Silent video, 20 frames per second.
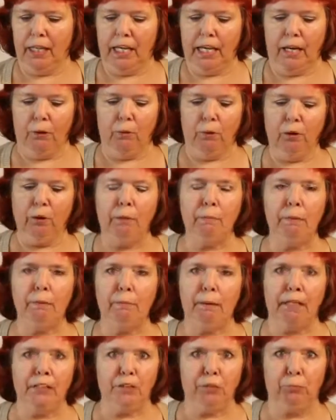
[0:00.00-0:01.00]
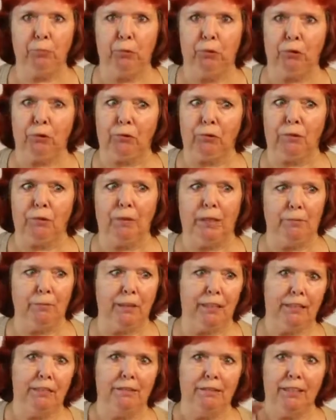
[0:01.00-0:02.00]
And what do I mean by support group? I
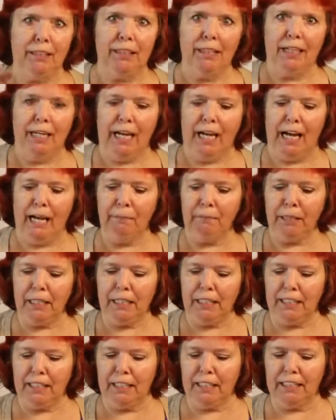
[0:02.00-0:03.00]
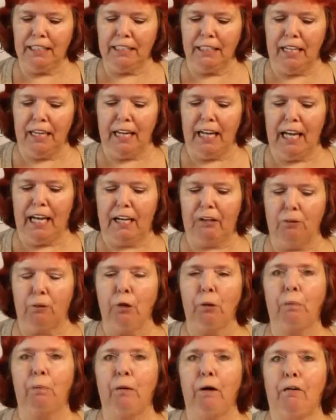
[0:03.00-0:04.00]
mean a
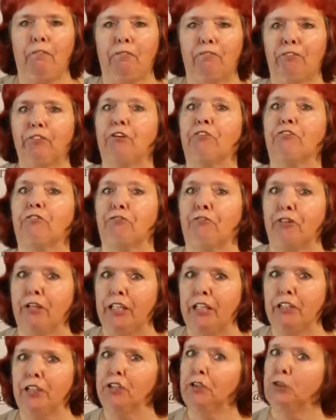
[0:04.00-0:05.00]
group of your friends,